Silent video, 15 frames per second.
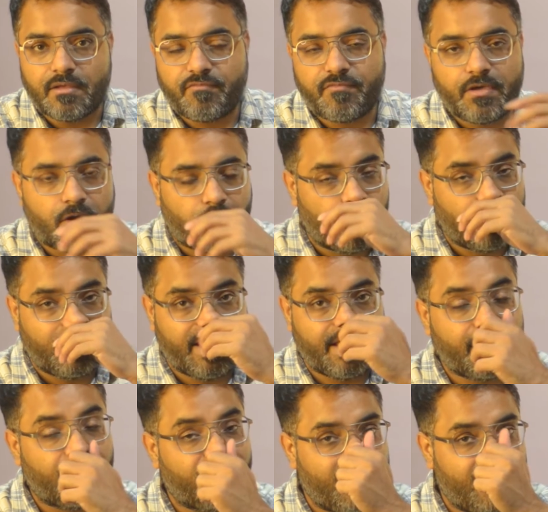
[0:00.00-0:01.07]
If we are
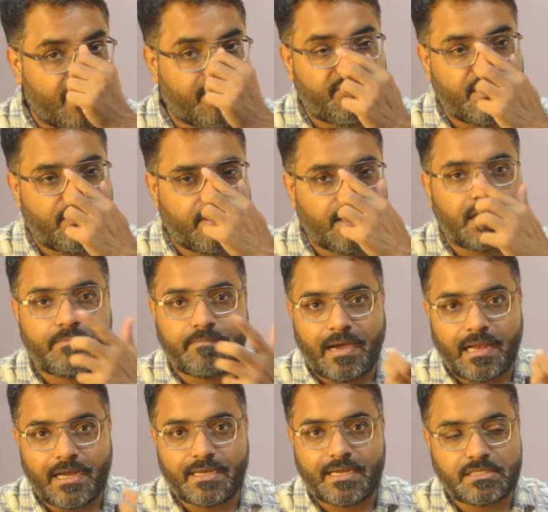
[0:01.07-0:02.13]
already aware, if we have done a
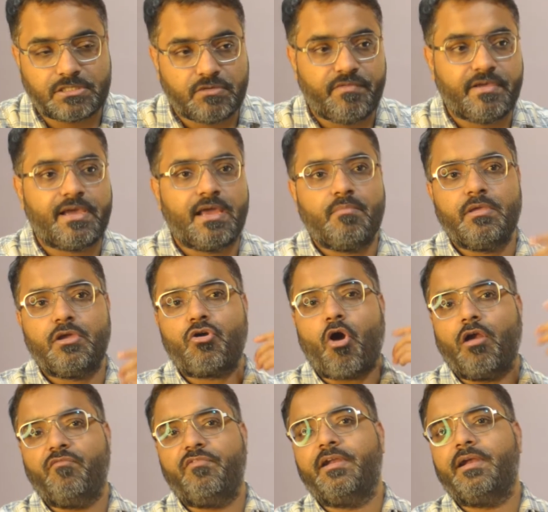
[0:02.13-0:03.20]
pilot testing, we can be
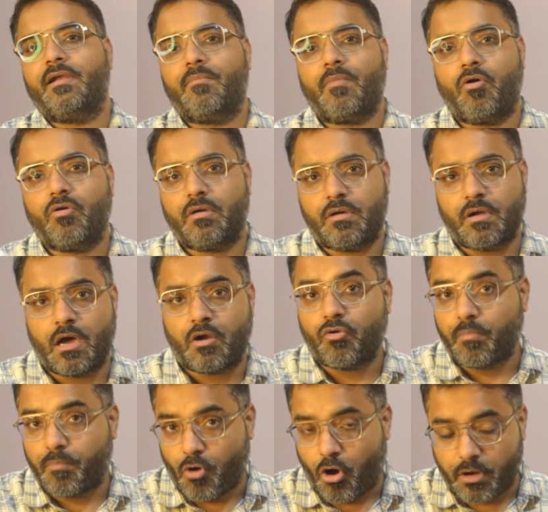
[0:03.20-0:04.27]
confident about our
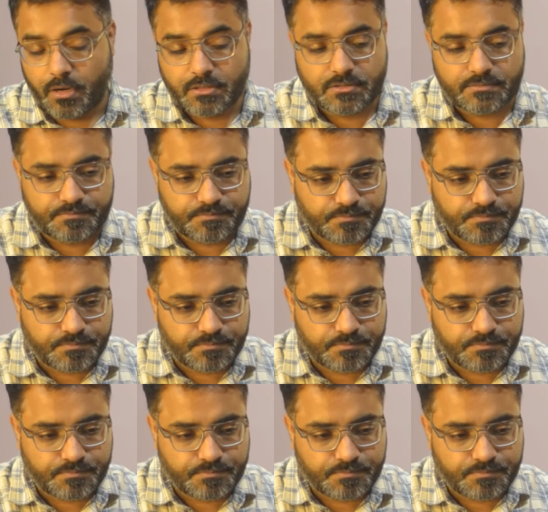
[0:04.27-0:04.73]
own product.